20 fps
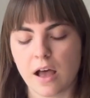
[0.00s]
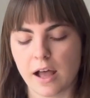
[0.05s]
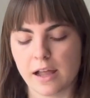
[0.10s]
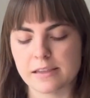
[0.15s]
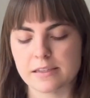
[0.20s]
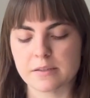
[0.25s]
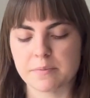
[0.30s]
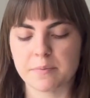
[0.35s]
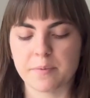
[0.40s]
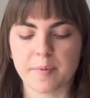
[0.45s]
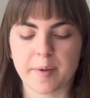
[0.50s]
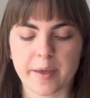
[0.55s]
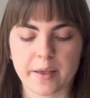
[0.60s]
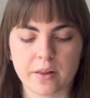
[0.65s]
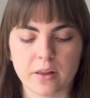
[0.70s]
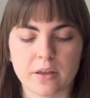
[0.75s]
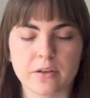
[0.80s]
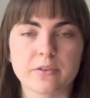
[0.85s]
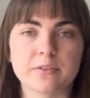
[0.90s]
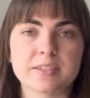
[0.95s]
on some of my
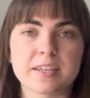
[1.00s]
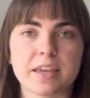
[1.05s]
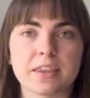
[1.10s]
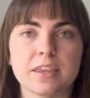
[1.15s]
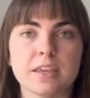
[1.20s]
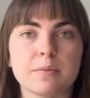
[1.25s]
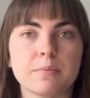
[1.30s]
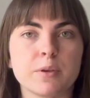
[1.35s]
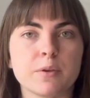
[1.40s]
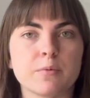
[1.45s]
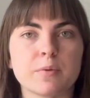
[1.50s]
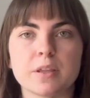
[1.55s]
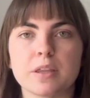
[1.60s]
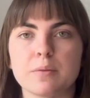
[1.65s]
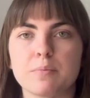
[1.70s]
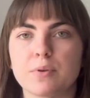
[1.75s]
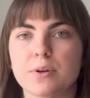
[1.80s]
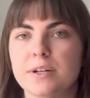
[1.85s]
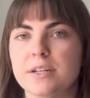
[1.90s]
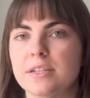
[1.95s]
clothes. I think it'd be really
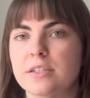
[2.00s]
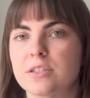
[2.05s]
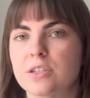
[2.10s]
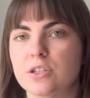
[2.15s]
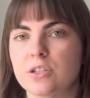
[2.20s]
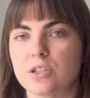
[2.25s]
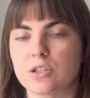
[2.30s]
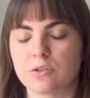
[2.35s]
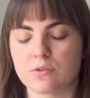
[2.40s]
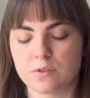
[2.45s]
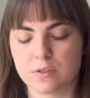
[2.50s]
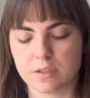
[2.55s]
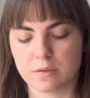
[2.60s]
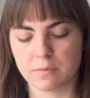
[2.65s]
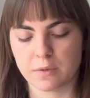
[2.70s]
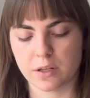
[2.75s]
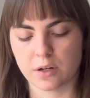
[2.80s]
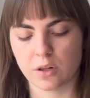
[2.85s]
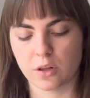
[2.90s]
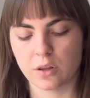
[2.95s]
pretty to do some
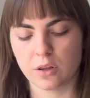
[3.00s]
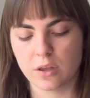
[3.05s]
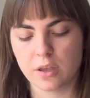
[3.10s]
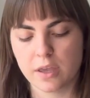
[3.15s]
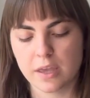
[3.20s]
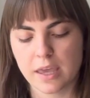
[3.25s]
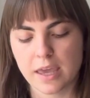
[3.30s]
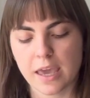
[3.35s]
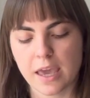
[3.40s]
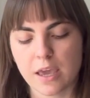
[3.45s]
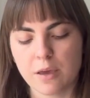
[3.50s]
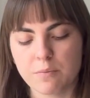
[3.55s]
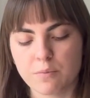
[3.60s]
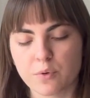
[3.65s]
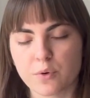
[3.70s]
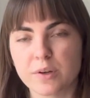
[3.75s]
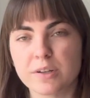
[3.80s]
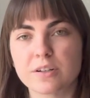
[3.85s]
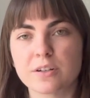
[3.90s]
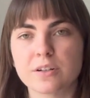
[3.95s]
little
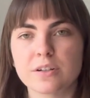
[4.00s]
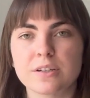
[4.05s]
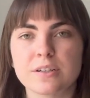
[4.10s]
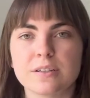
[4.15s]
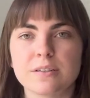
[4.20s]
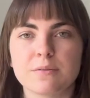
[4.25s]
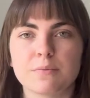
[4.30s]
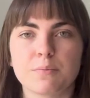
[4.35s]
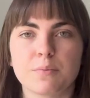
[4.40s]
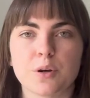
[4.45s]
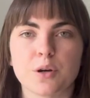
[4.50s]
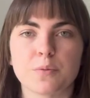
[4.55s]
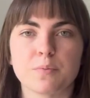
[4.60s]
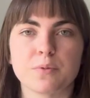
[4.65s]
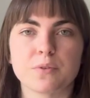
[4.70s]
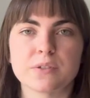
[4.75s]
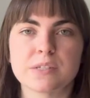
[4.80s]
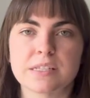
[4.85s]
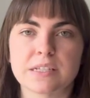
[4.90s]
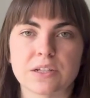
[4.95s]
embroidered
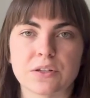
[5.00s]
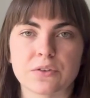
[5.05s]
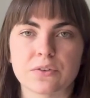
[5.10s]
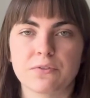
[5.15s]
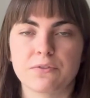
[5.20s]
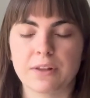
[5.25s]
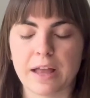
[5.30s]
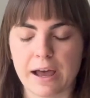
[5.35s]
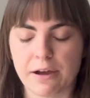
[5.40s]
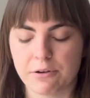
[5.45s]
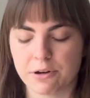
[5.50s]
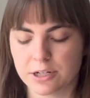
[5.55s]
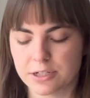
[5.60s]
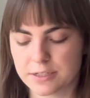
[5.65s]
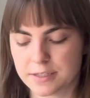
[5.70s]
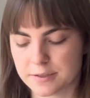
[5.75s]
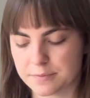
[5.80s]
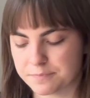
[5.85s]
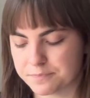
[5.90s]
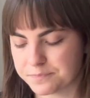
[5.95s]
purple silk
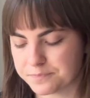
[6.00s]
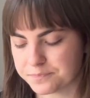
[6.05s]
flowers.